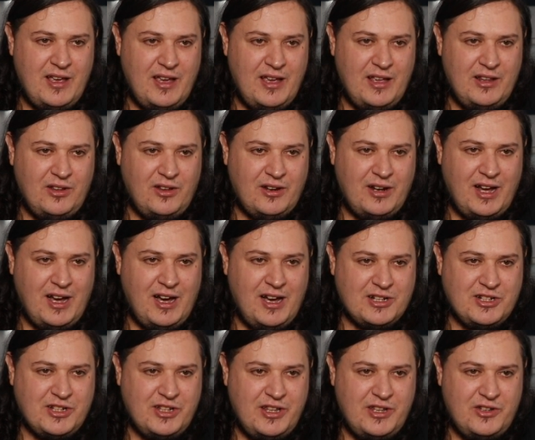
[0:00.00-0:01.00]
a lot
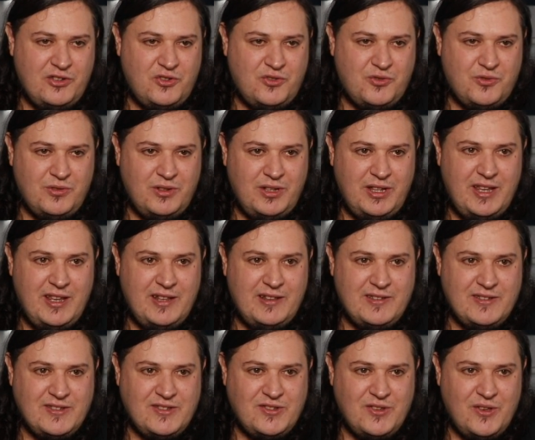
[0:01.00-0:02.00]
harsher than truly it
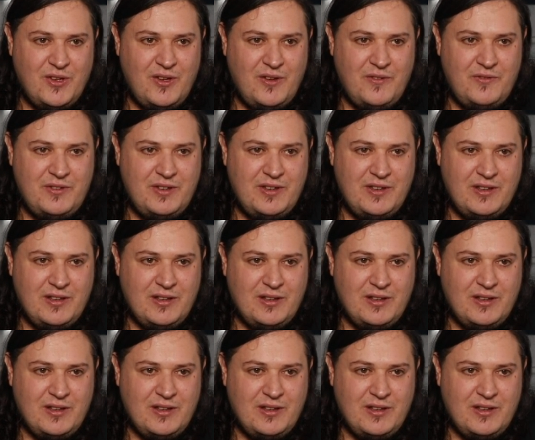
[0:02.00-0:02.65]
deserved.